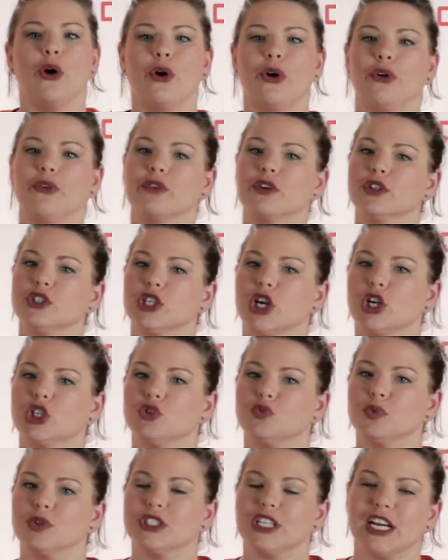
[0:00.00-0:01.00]

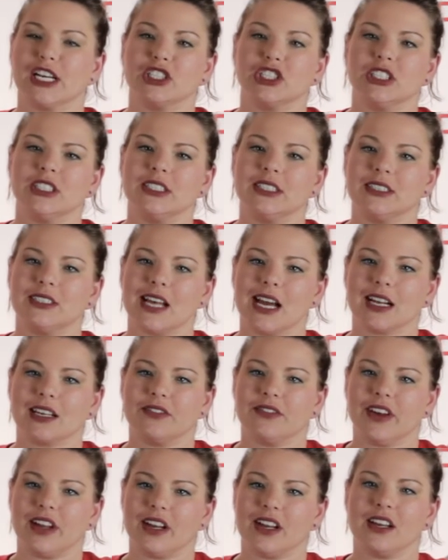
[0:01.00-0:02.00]
Overcharge protection is
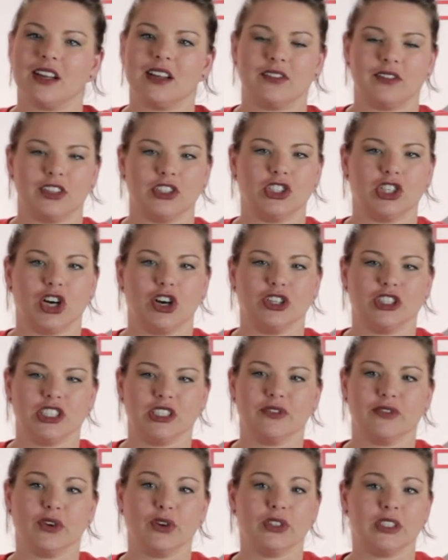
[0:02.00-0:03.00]
activated if the
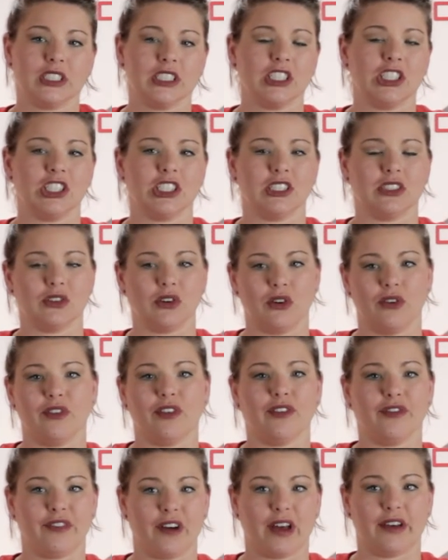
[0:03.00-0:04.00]
charging voltage is
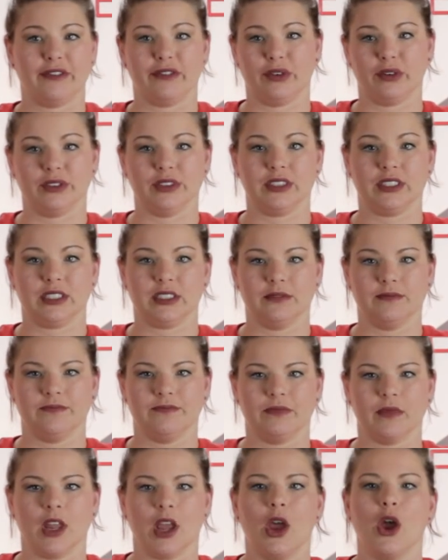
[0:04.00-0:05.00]
over 5 volts.
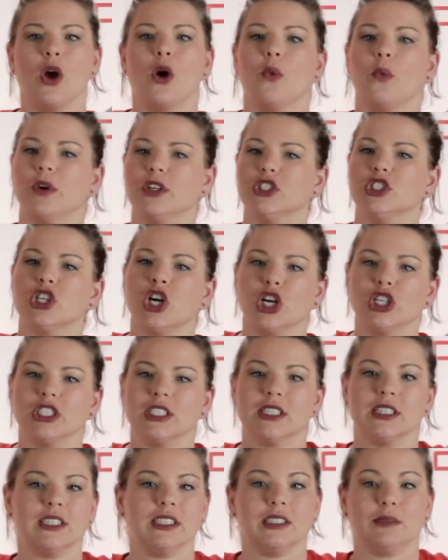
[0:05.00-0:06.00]
When
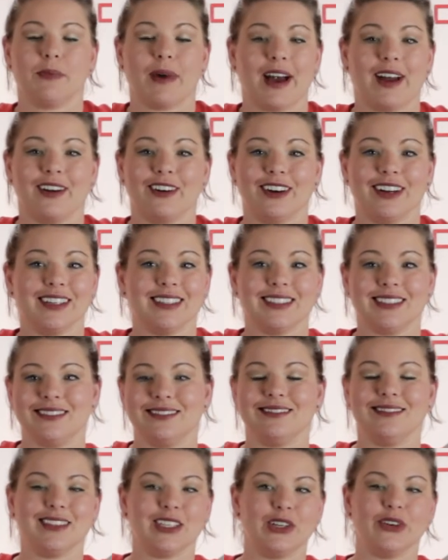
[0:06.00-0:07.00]
charging these batteries,
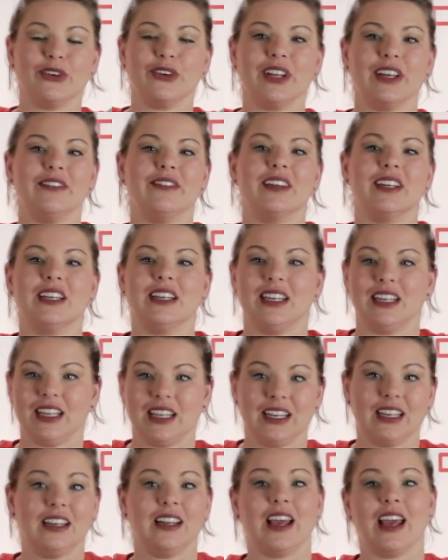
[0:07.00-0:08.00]
you don't even
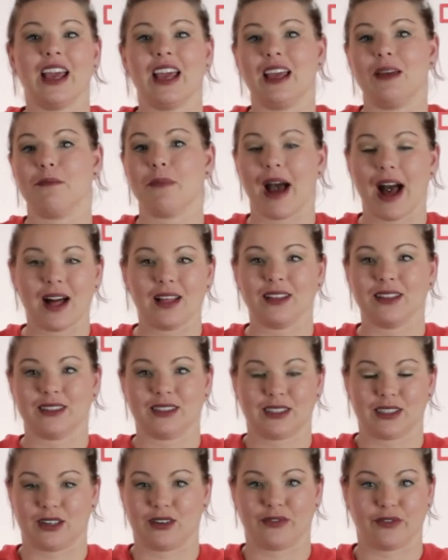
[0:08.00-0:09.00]
need a
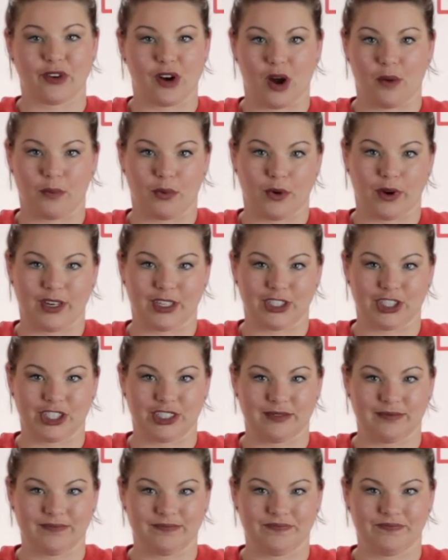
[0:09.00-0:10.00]
balancer for operation.